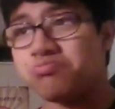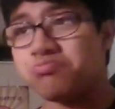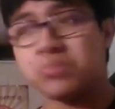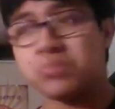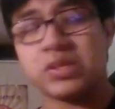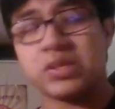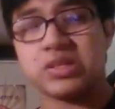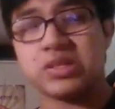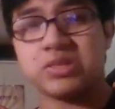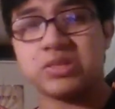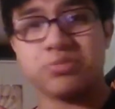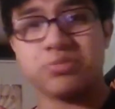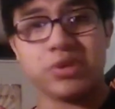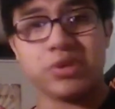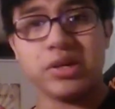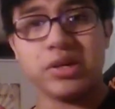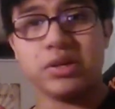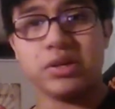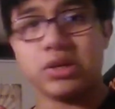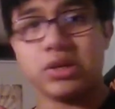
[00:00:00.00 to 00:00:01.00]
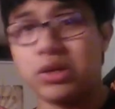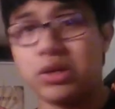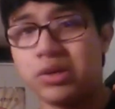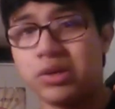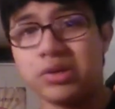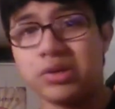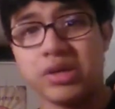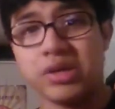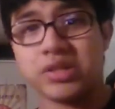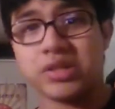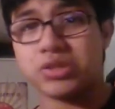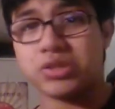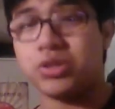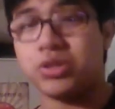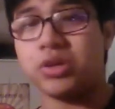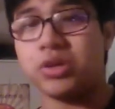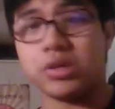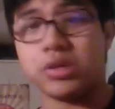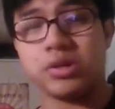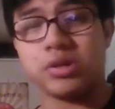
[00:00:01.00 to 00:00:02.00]
it's pretty good. It's
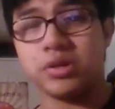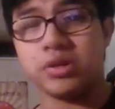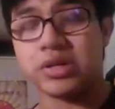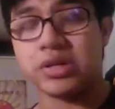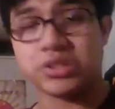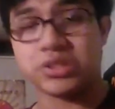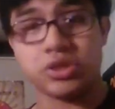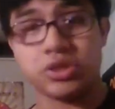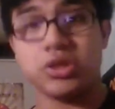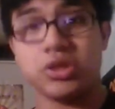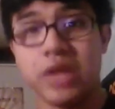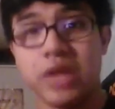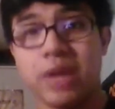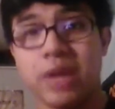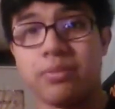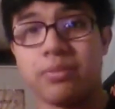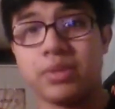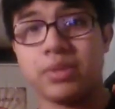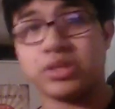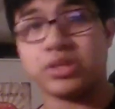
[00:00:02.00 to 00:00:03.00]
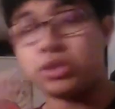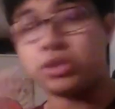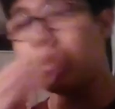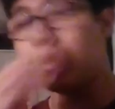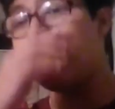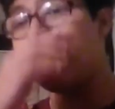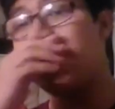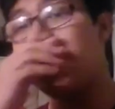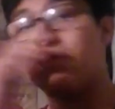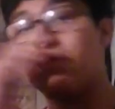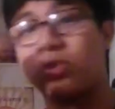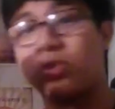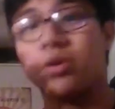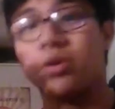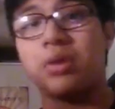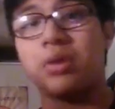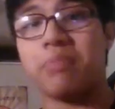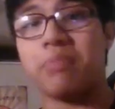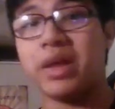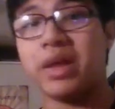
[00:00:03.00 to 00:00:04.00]
good. It's a good game. It's a good game for
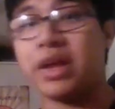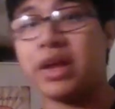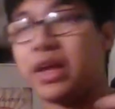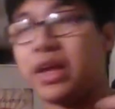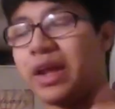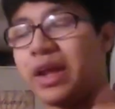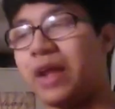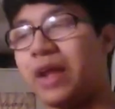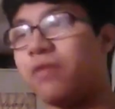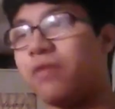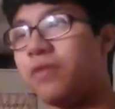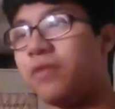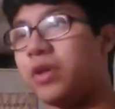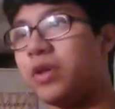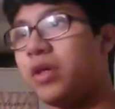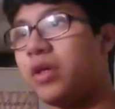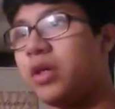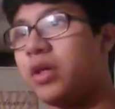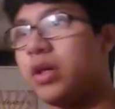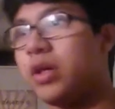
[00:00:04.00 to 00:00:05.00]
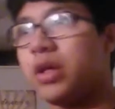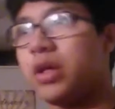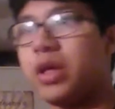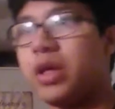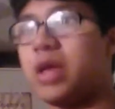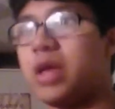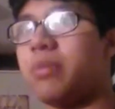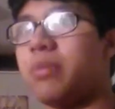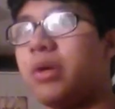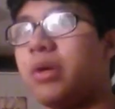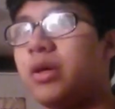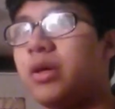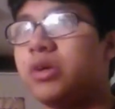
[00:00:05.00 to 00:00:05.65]
a beta and an alpha game.